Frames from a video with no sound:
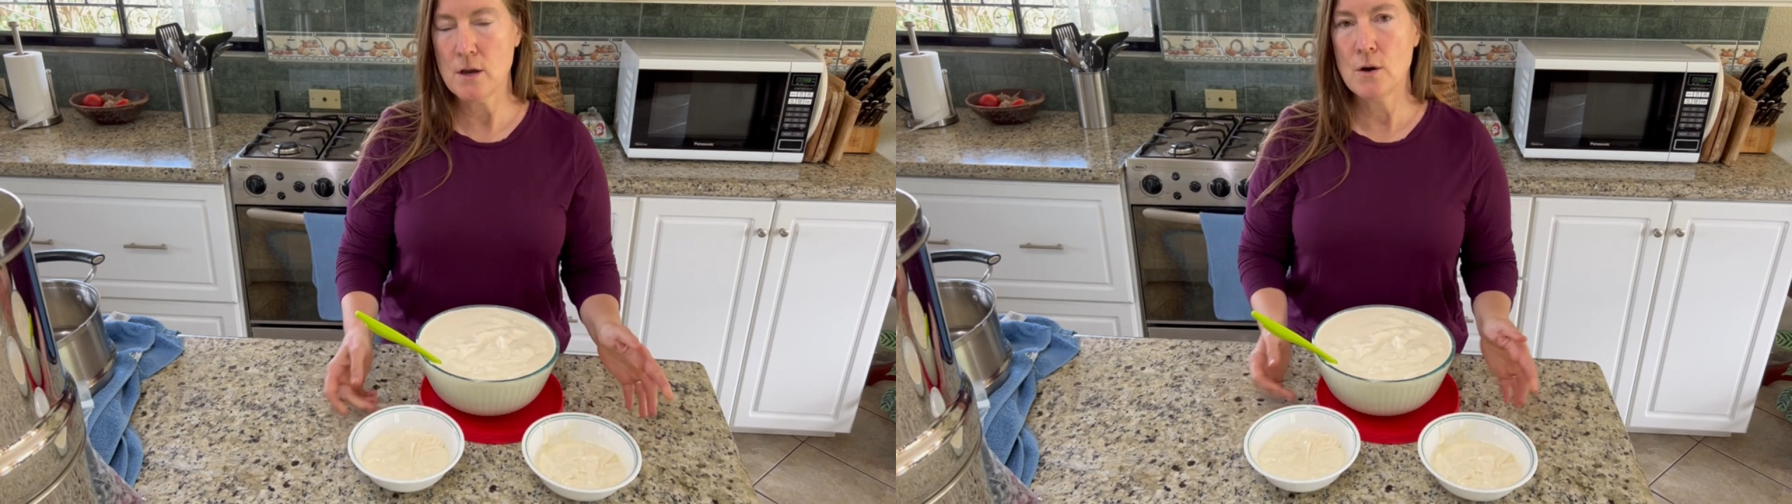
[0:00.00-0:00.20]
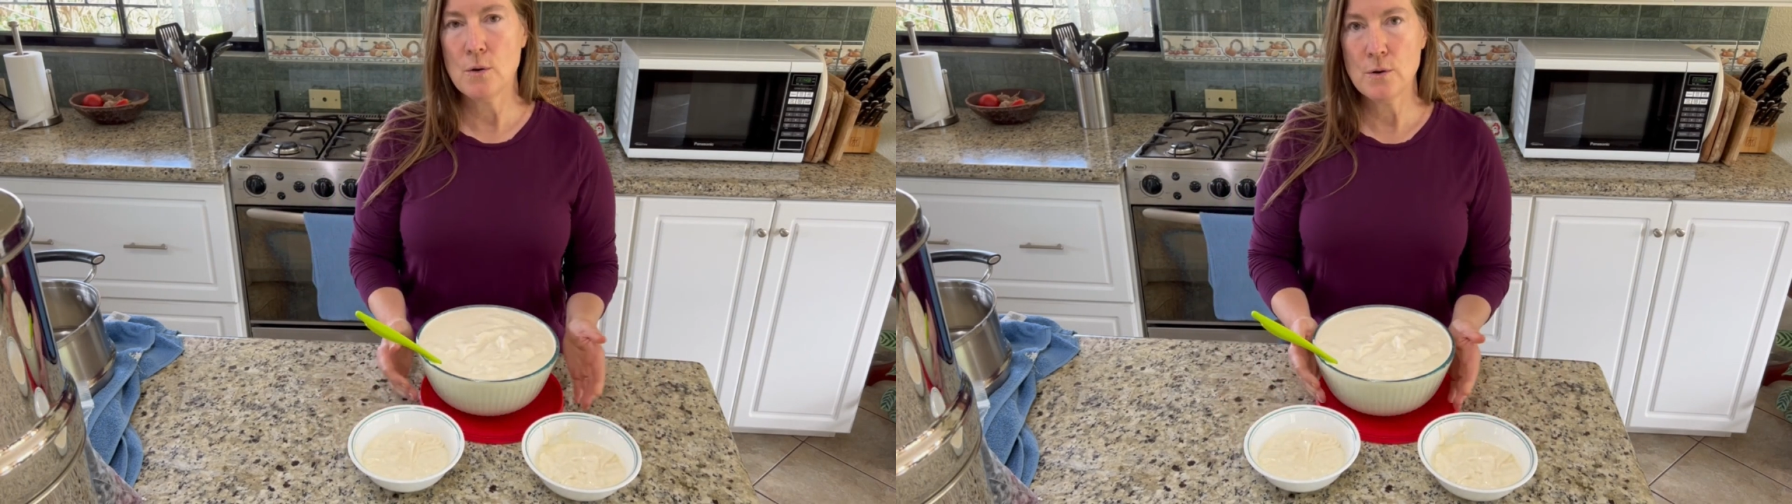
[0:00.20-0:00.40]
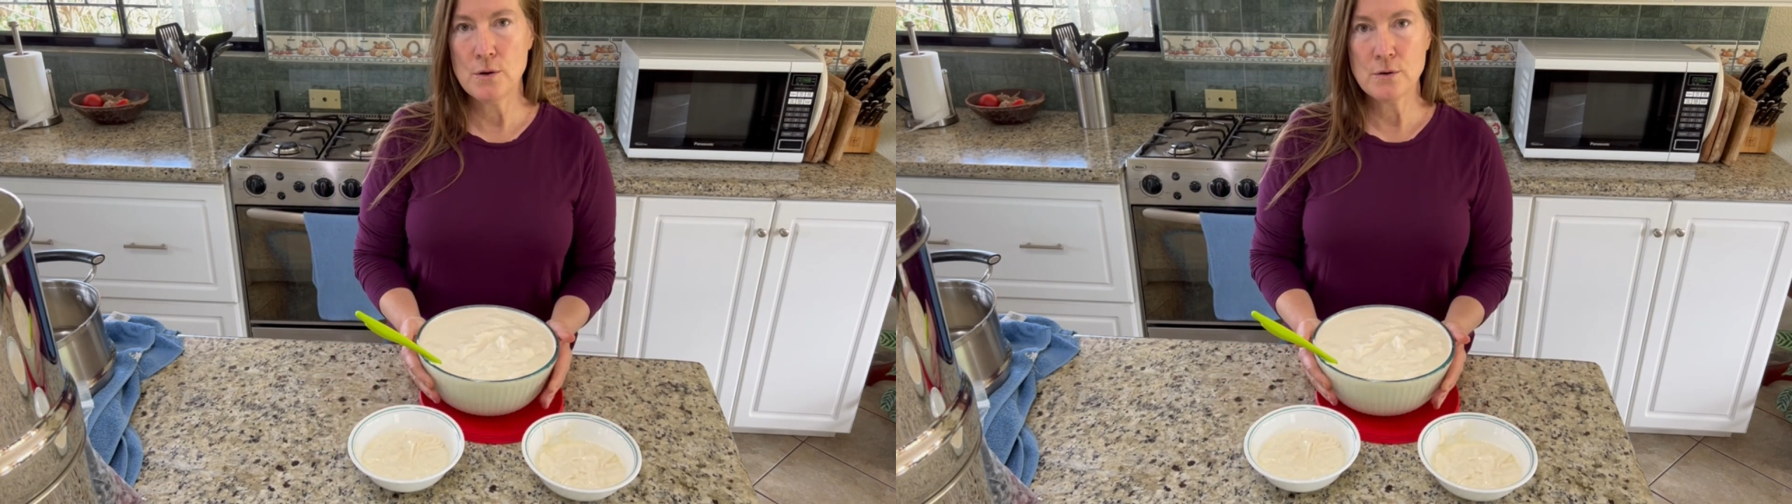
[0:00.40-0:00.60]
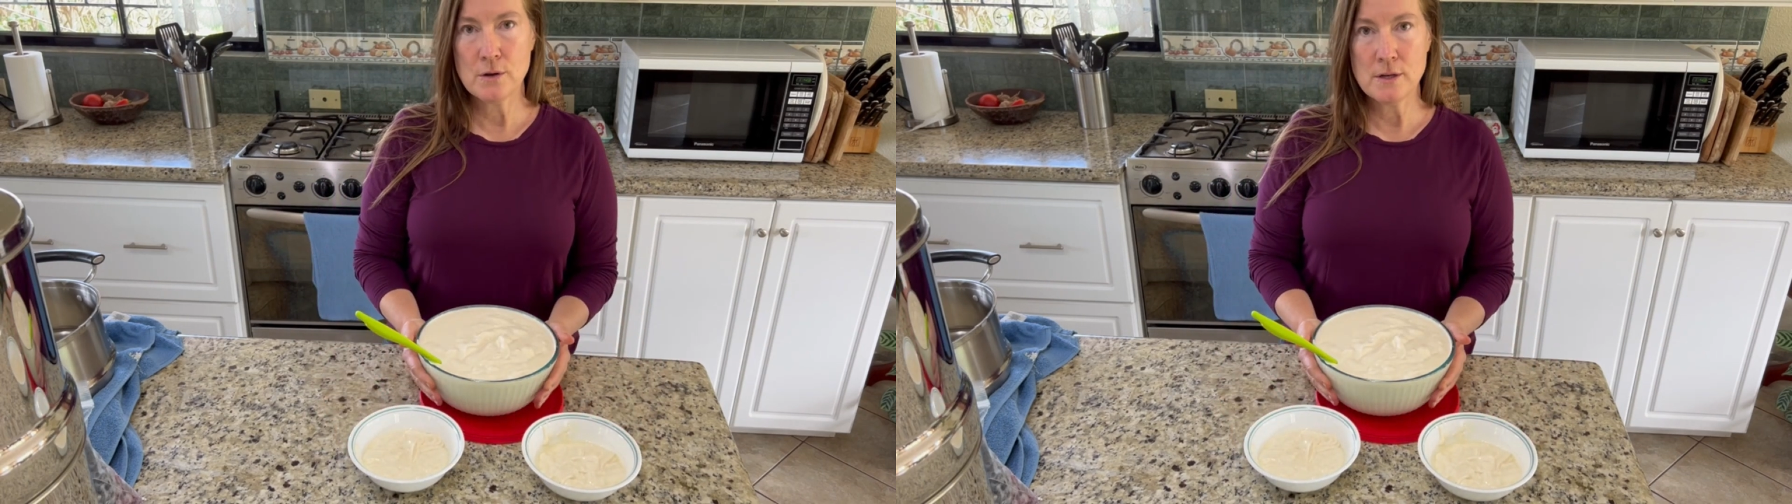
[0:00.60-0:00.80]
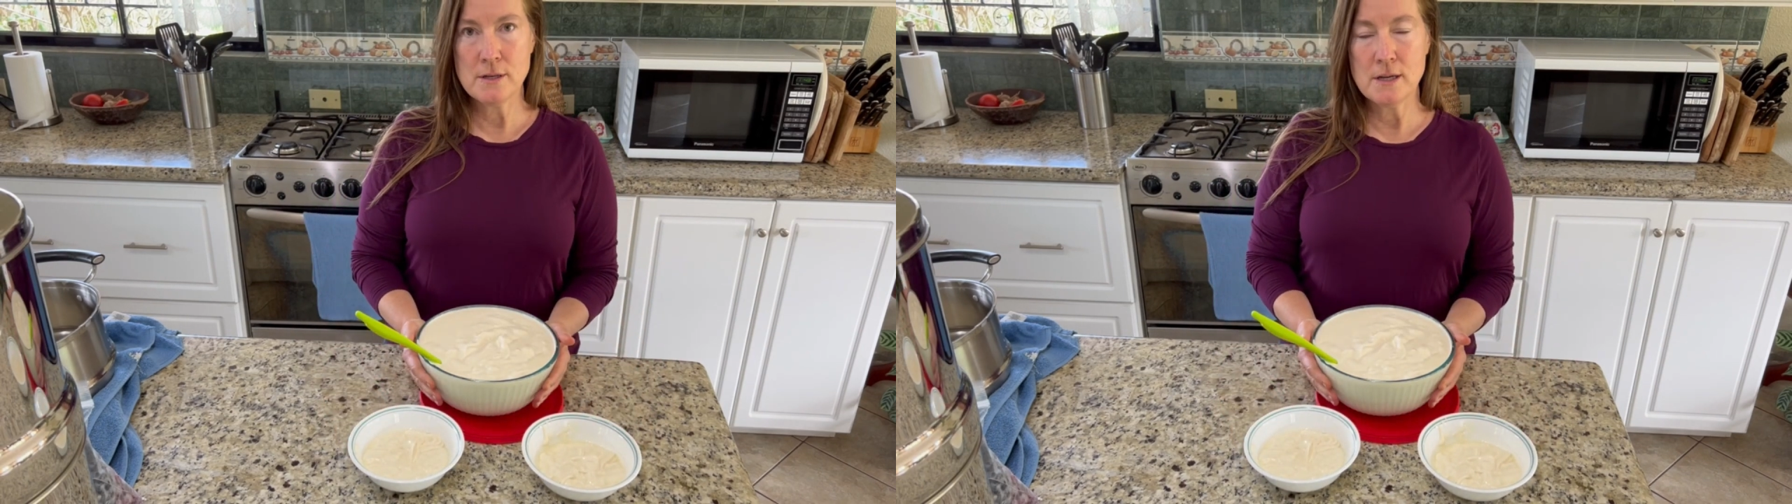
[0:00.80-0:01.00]
or you
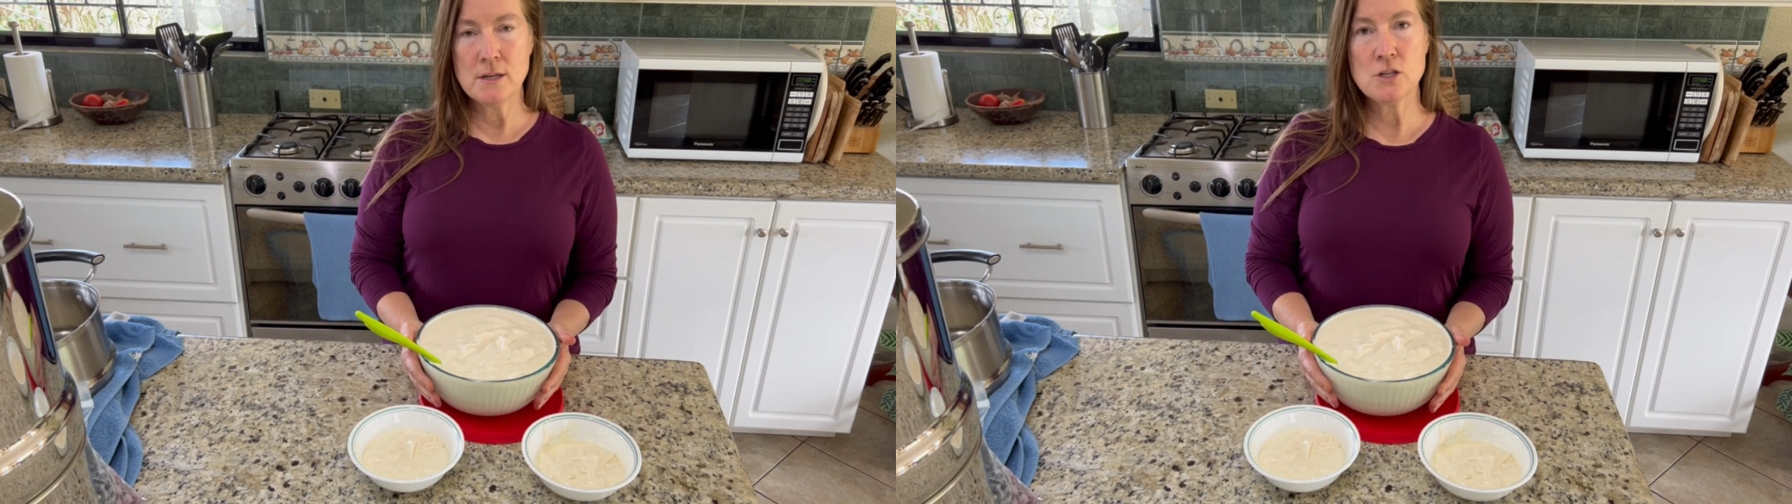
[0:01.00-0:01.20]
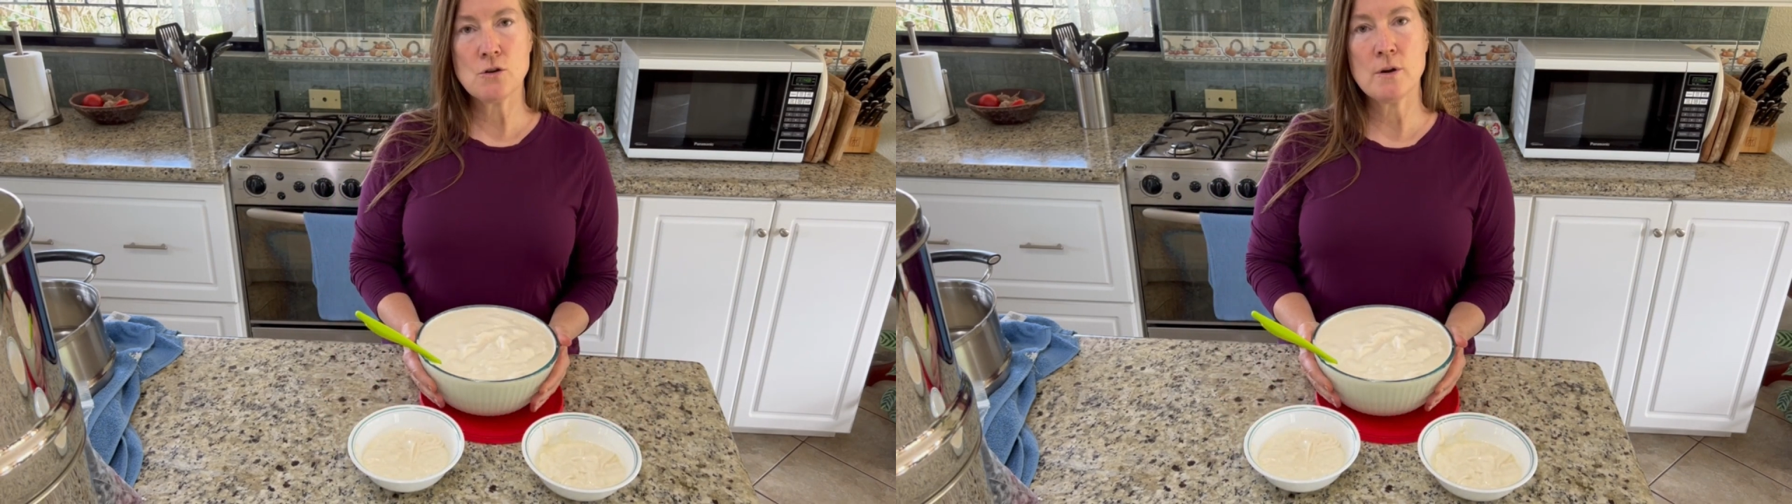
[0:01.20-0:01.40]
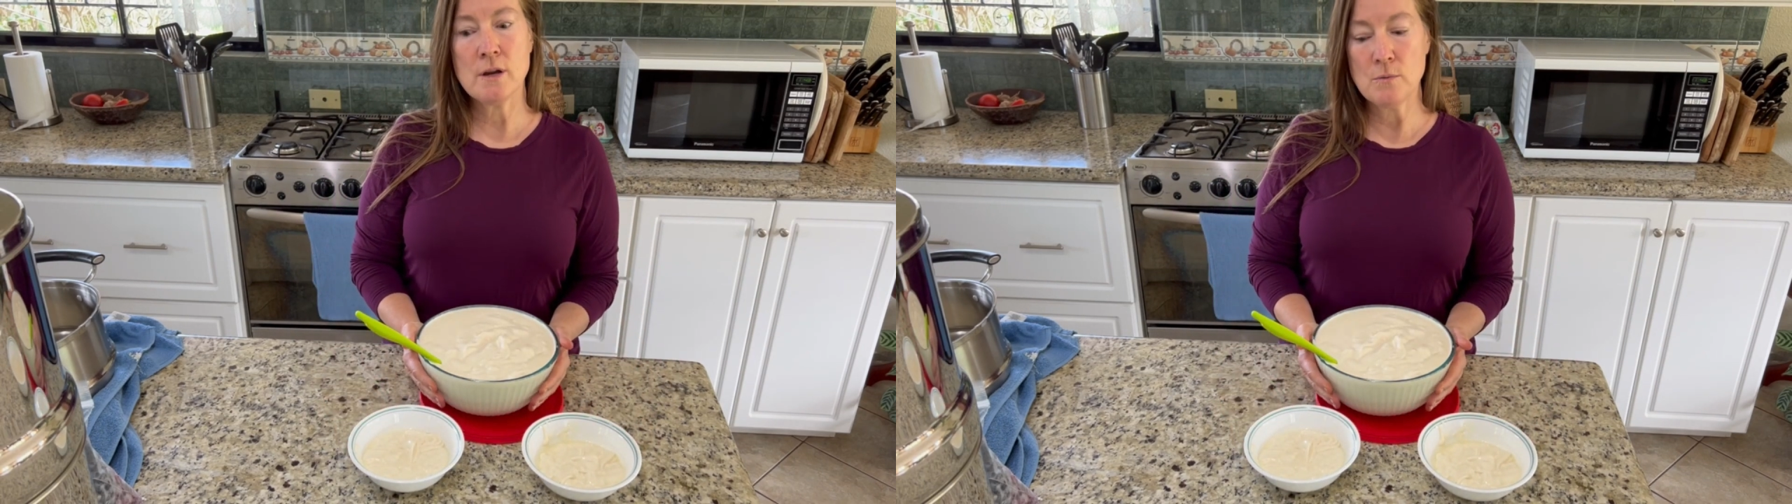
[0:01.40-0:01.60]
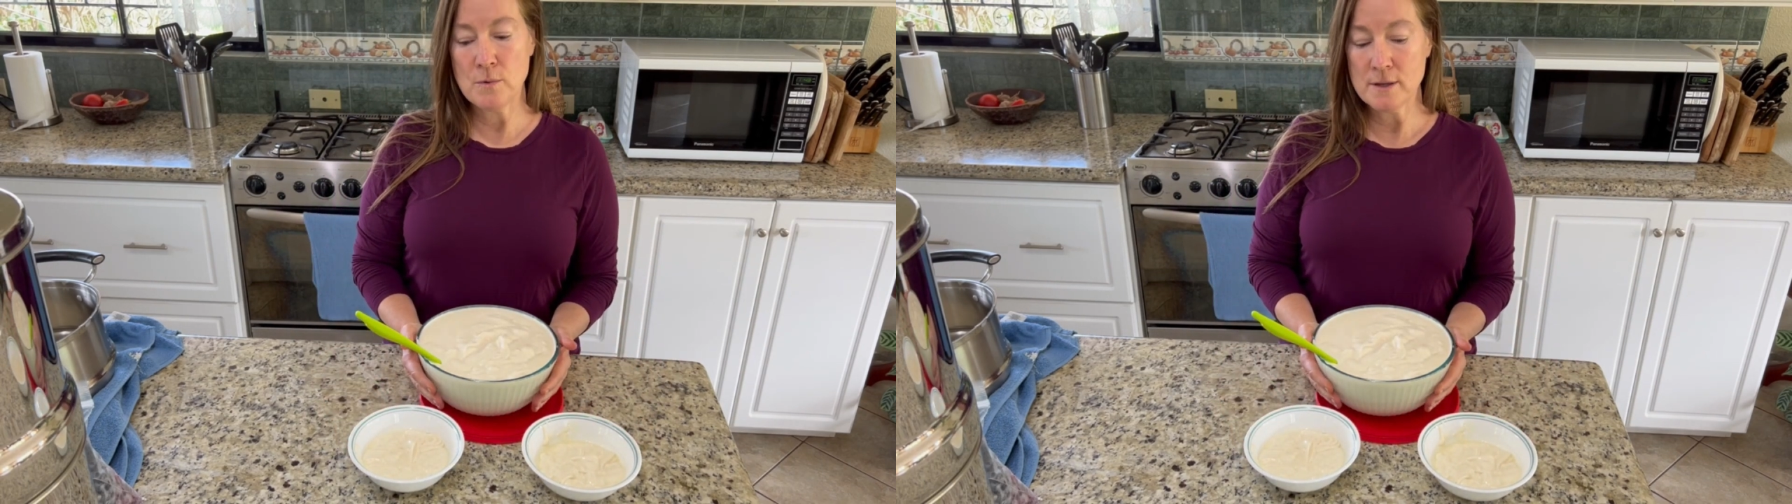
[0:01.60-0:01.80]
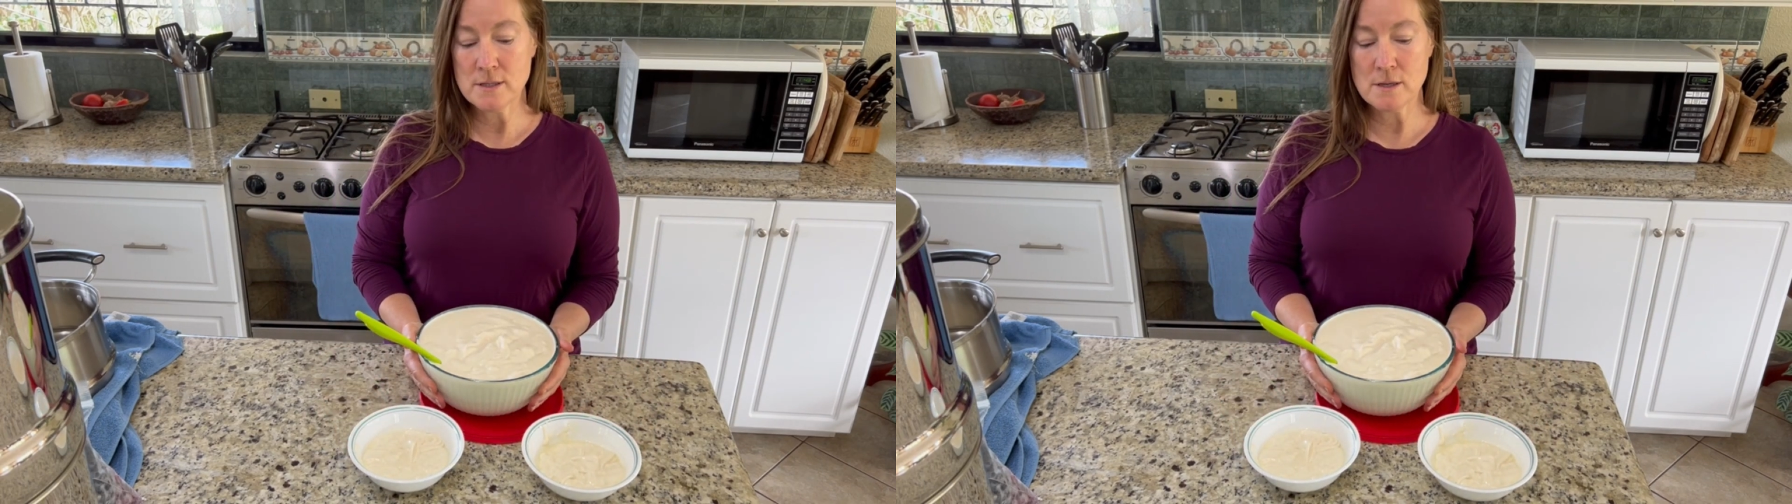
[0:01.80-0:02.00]
could enjoy it
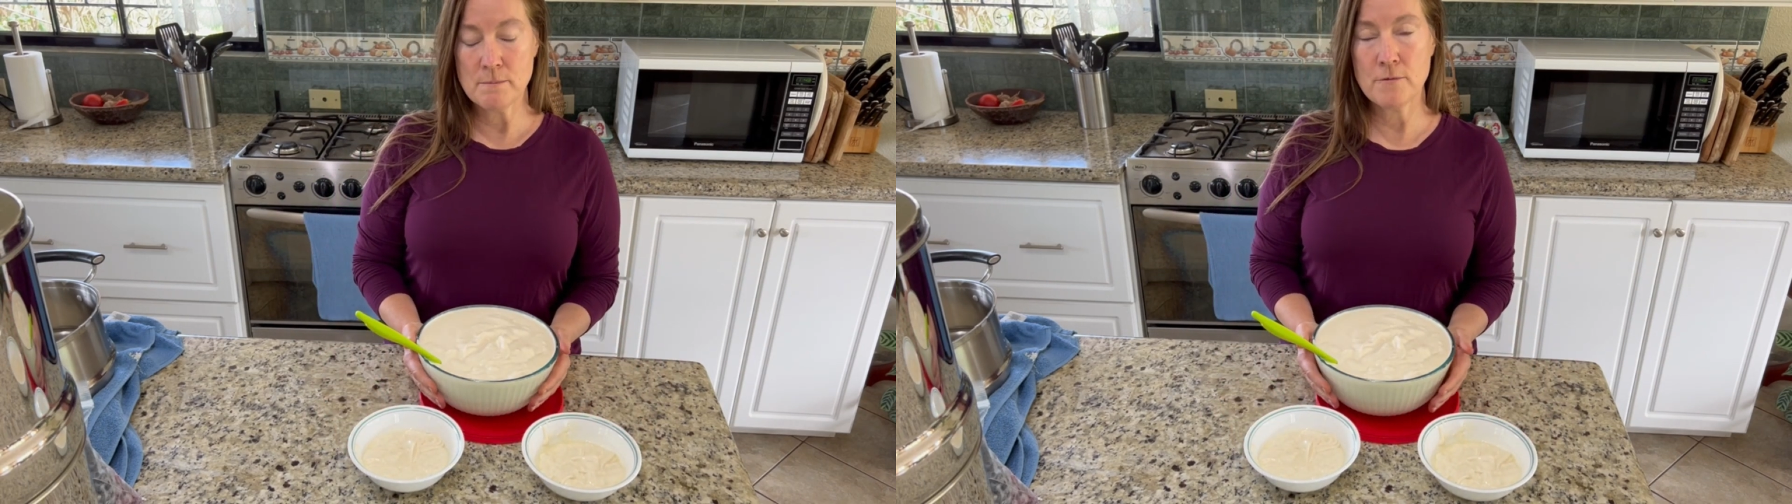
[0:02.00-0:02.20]
with some